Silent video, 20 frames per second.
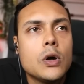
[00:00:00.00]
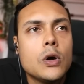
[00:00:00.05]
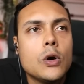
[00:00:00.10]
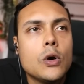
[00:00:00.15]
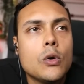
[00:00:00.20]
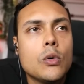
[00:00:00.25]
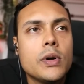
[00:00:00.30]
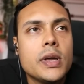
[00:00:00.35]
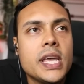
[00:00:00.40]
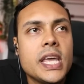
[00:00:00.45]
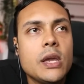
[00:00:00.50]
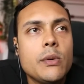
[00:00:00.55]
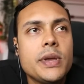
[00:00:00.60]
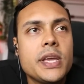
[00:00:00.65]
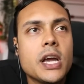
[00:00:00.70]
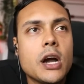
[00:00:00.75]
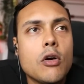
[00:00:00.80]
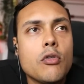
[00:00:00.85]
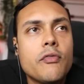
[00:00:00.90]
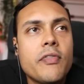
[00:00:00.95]
Oh, here we
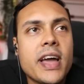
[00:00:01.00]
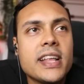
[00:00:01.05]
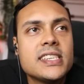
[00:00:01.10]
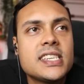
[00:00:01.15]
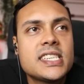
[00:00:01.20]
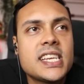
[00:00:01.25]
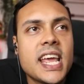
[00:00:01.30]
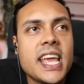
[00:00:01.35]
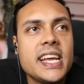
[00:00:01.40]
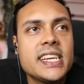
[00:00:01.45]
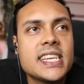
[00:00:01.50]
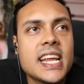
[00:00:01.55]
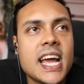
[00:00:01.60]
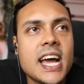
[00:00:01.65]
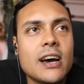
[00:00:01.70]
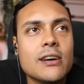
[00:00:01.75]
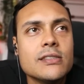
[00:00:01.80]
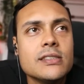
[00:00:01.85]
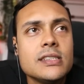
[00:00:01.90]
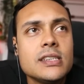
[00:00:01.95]
go. Vent
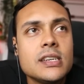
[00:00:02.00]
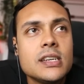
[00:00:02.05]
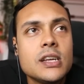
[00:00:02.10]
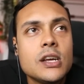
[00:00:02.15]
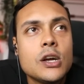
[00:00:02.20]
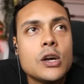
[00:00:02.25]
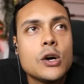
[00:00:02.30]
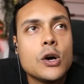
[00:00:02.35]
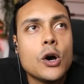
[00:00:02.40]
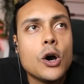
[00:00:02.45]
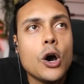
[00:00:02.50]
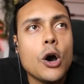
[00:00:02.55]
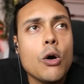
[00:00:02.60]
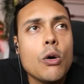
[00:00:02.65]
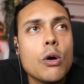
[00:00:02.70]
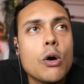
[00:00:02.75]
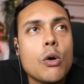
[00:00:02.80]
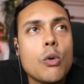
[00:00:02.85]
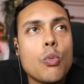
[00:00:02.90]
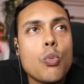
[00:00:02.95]
takedown. Oh,
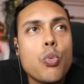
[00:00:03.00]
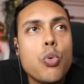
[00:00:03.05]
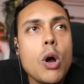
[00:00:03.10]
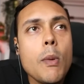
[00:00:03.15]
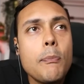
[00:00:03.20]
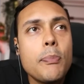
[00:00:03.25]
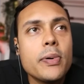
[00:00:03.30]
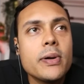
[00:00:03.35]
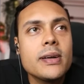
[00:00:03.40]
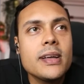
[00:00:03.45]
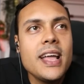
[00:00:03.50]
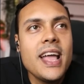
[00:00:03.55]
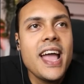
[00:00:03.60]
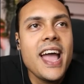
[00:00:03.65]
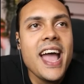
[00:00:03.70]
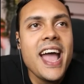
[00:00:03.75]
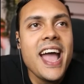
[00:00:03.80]
whoop.